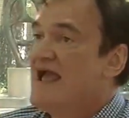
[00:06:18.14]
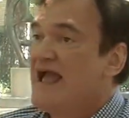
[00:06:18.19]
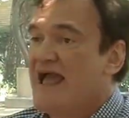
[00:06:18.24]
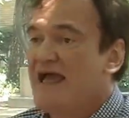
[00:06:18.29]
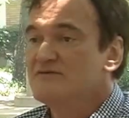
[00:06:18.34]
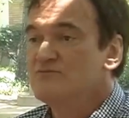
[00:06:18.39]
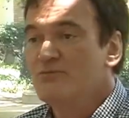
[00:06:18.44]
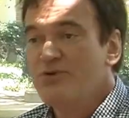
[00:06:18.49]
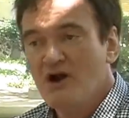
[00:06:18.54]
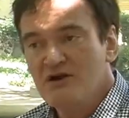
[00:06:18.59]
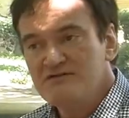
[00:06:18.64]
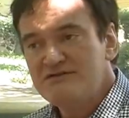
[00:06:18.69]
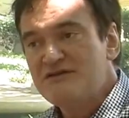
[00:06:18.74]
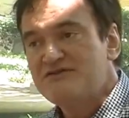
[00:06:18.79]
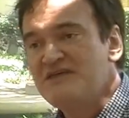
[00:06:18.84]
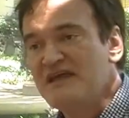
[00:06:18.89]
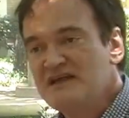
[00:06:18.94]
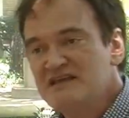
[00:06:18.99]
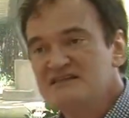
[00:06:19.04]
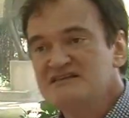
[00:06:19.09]
And part of the
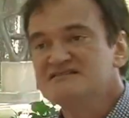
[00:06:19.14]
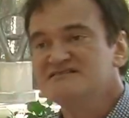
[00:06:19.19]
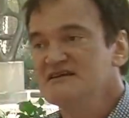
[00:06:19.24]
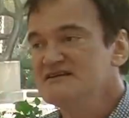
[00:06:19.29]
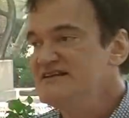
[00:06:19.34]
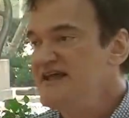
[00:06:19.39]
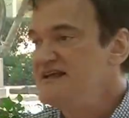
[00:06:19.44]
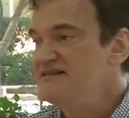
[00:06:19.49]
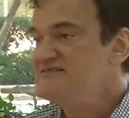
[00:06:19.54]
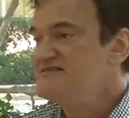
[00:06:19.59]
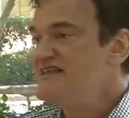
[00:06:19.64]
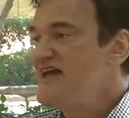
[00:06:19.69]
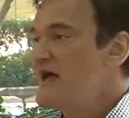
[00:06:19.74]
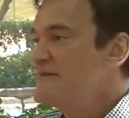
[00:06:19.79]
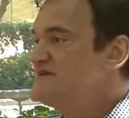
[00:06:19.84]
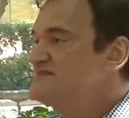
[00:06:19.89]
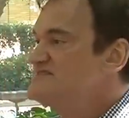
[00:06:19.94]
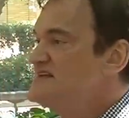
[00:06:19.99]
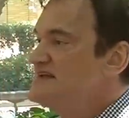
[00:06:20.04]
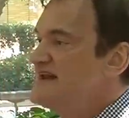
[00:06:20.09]
thing of the Sundance
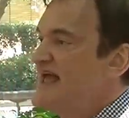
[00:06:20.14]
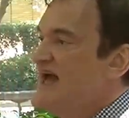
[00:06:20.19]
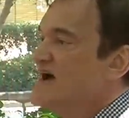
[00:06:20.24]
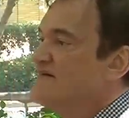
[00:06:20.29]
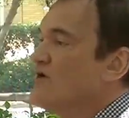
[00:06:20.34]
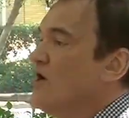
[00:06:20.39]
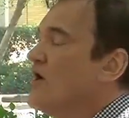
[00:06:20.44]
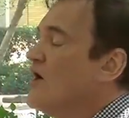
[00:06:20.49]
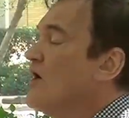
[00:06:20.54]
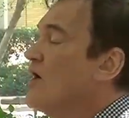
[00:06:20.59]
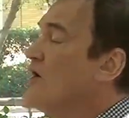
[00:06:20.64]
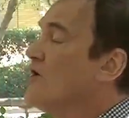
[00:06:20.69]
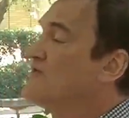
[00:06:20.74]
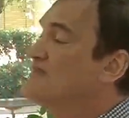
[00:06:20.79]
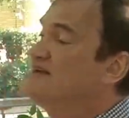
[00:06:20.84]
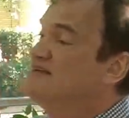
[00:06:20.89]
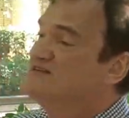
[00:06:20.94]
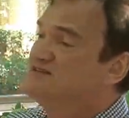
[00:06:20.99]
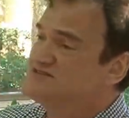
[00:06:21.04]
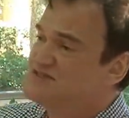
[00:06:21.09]
Lab is they'd have all
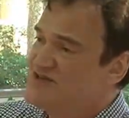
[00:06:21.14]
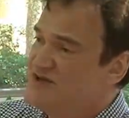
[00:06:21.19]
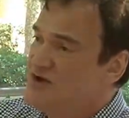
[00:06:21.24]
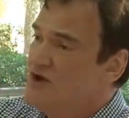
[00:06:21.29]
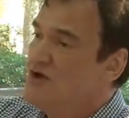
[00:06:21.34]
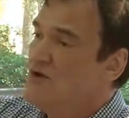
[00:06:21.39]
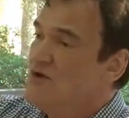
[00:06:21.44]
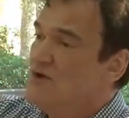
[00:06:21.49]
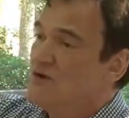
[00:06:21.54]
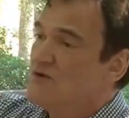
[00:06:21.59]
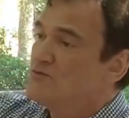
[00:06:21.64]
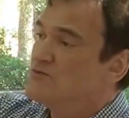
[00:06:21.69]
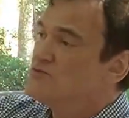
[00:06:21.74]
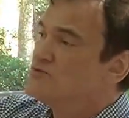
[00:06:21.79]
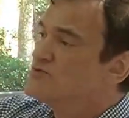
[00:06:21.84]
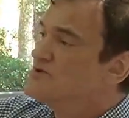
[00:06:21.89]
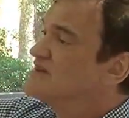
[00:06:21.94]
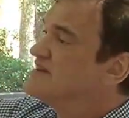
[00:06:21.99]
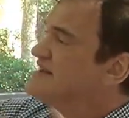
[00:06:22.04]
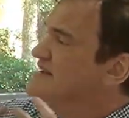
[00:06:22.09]
these
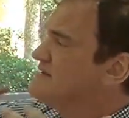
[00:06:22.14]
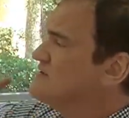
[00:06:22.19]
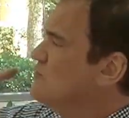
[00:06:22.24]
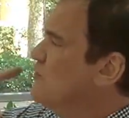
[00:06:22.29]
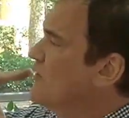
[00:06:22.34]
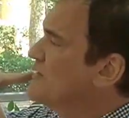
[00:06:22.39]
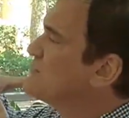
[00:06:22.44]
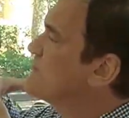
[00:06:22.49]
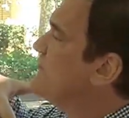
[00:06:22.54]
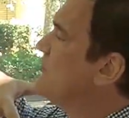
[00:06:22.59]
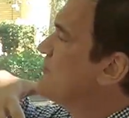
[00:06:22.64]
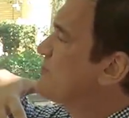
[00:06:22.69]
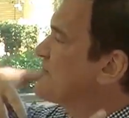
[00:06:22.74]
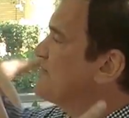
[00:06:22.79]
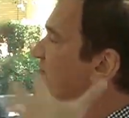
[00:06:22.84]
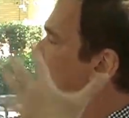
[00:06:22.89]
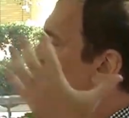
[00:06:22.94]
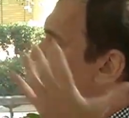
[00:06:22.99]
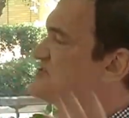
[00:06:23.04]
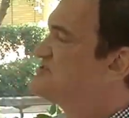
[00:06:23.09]
really wonderful
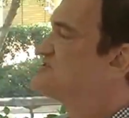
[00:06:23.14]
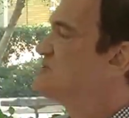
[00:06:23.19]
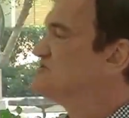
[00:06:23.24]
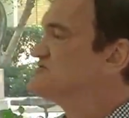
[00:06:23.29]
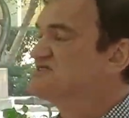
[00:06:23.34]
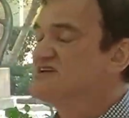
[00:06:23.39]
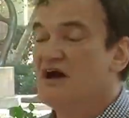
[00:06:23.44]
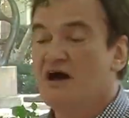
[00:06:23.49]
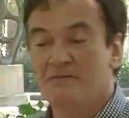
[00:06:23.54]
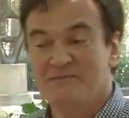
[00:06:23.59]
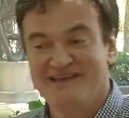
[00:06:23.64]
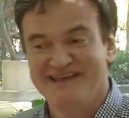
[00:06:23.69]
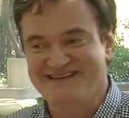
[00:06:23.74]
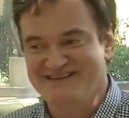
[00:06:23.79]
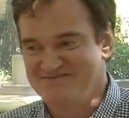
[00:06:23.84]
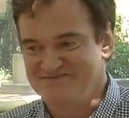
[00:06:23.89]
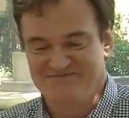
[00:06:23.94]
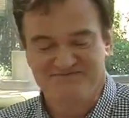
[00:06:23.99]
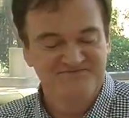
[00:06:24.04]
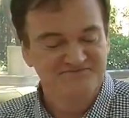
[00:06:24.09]
professionals come
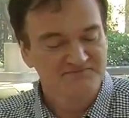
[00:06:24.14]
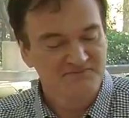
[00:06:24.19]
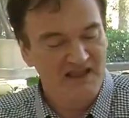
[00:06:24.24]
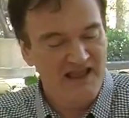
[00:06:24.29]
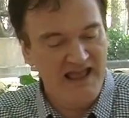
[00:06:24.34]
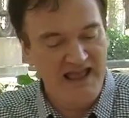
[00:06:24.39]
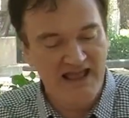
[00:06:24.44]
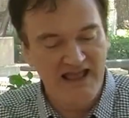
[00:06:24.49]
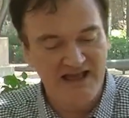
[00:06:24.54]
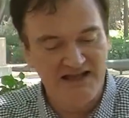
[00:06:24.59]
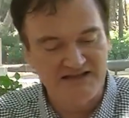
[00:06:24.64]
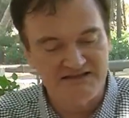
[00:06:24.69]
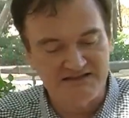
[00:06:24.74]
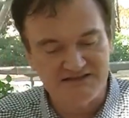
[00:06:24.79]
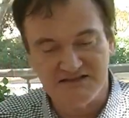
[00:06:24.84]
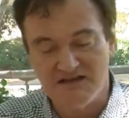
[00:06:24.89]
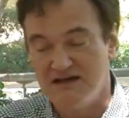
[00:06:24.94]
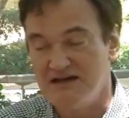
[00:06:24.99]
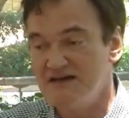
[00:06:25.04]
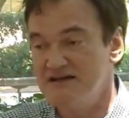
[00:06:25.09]
in
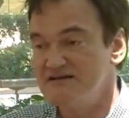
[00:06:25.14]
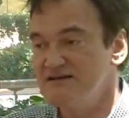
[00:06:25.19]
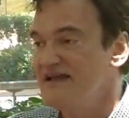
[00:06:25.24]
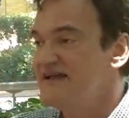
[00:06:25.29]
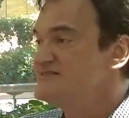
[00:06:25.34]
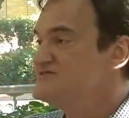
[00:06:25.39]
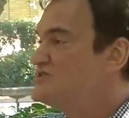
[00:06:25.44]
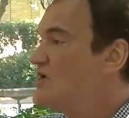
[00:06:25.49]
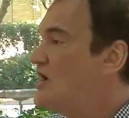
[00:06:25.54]
and